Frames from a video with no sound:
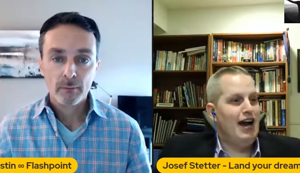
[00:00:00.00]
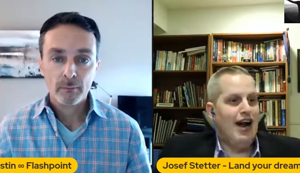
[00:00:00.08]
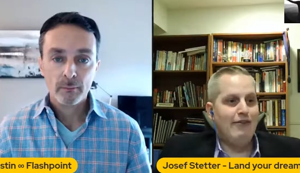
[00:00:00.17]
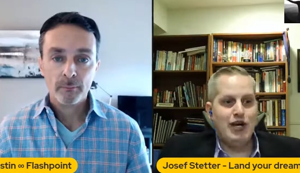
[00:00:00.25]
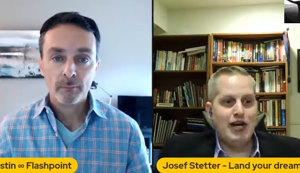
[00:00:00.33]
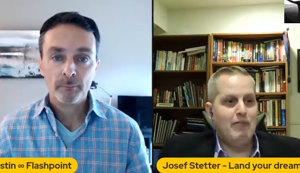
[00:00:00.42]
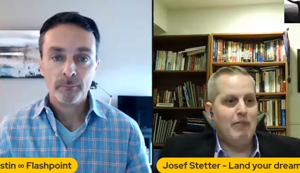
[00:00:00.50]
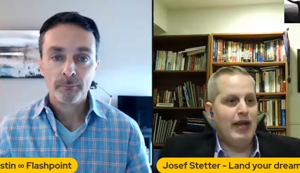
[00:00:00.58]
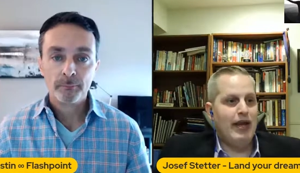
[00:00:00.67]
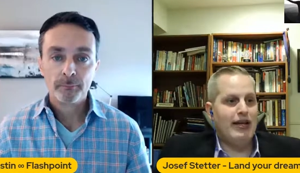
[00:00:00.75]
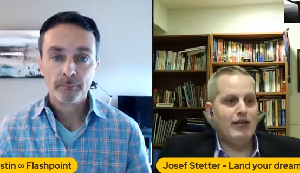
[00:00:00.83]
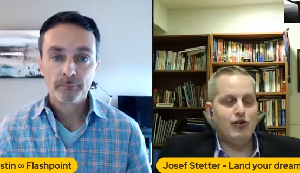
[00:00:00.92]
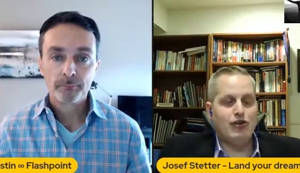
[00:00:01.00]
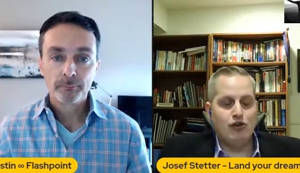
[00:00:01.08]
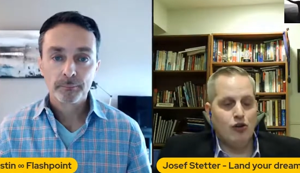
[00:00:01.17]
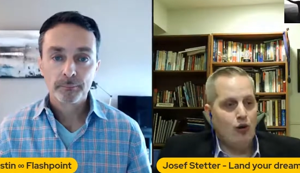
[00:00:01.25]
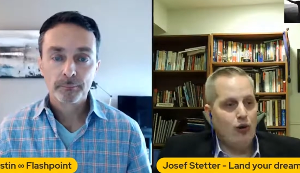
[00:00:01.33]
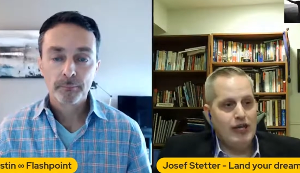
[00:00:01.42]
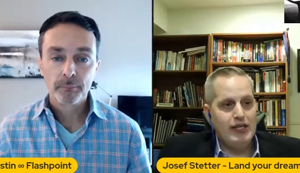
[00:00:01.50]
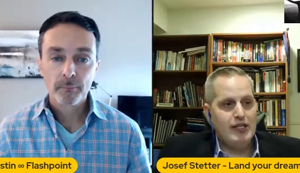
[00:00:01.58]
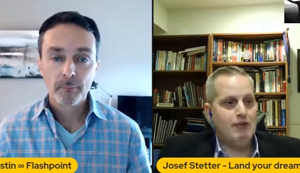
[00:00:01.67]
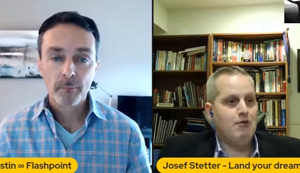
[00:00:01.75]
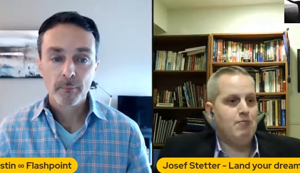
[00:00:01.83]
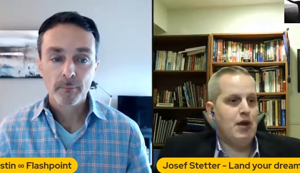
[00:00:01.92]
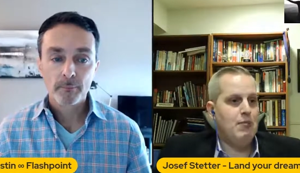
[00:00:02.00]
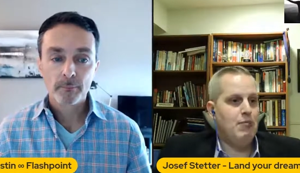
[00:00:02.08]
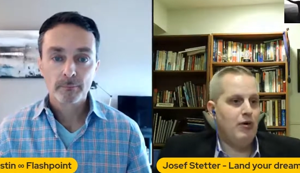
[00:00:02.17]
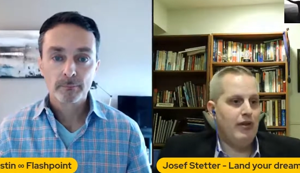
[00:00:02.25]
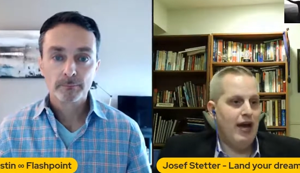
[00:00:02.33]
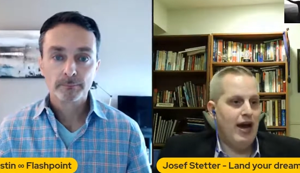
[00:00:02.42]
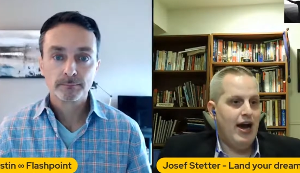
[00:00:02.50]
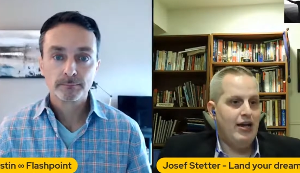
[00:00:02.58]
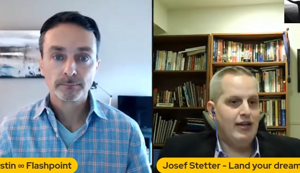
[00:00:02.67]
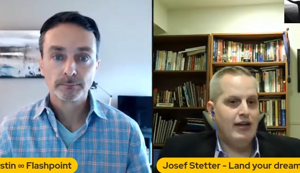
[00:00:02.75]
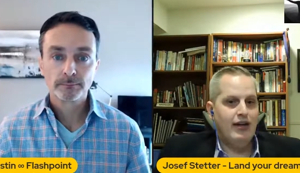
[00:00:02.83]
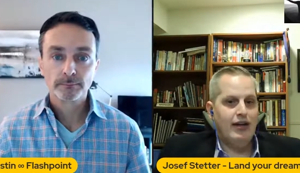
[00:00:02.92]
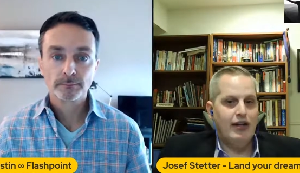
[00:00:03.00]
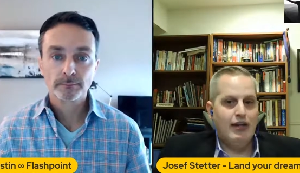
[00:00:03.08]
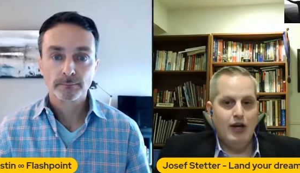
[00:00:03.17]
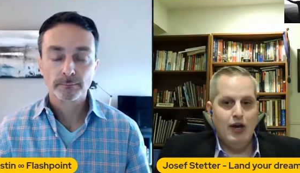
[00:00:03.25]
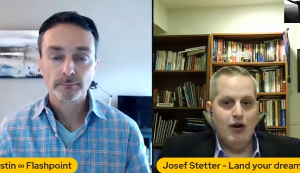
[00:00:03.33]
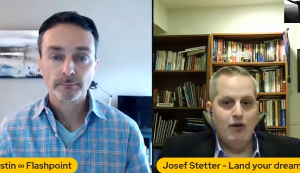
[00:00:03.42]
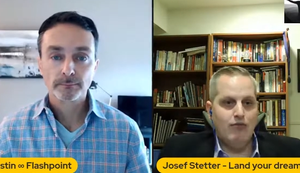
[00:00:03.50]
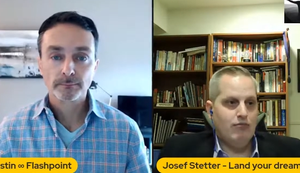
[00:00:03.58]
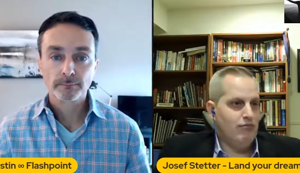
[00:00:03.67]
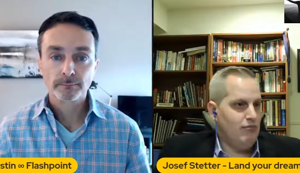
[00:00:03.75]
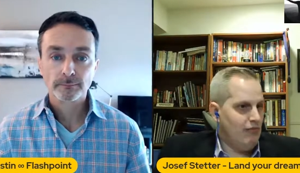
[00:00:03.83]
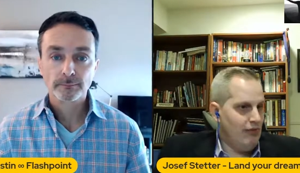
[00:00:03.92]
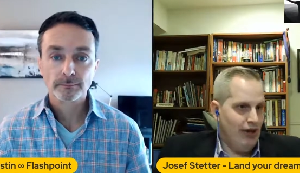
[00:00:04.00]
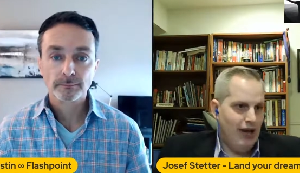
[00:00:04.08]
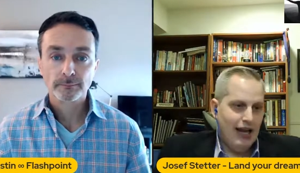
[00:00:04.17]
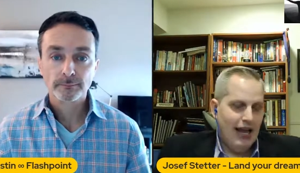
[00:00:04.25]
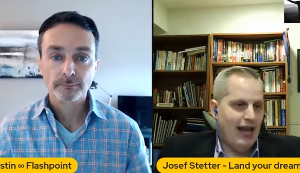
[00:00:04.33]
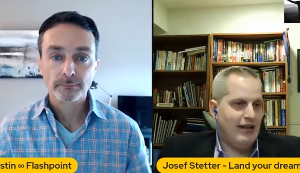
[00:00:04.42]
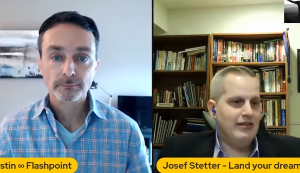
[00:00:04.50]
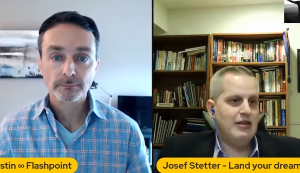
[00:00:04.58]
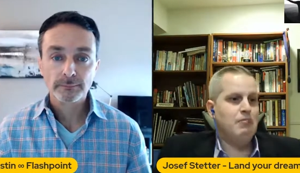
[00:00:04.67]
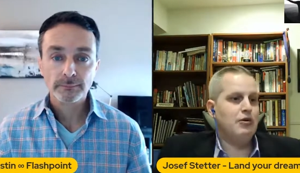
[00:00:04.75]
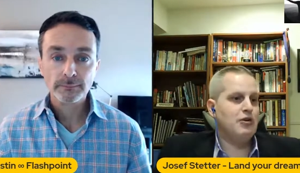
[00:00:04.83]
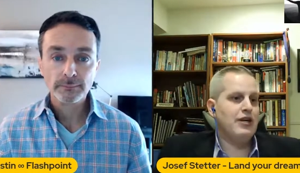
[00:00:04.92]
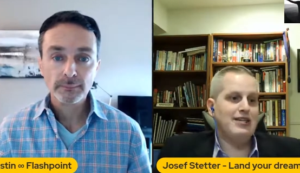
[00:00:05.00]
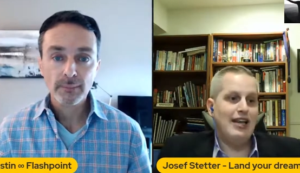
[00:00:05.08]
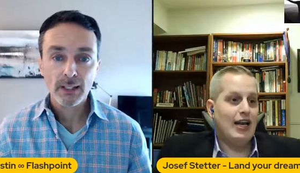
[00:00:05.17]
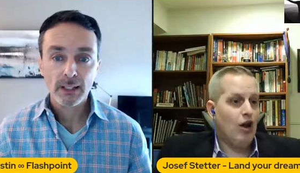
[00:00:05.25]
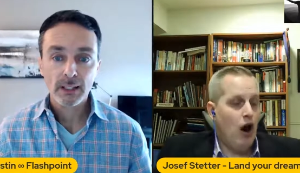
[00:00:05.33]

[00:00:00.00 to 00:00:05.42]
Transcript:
Speaker 1: I've tried to make it so easy for people that you know again, simple tricks like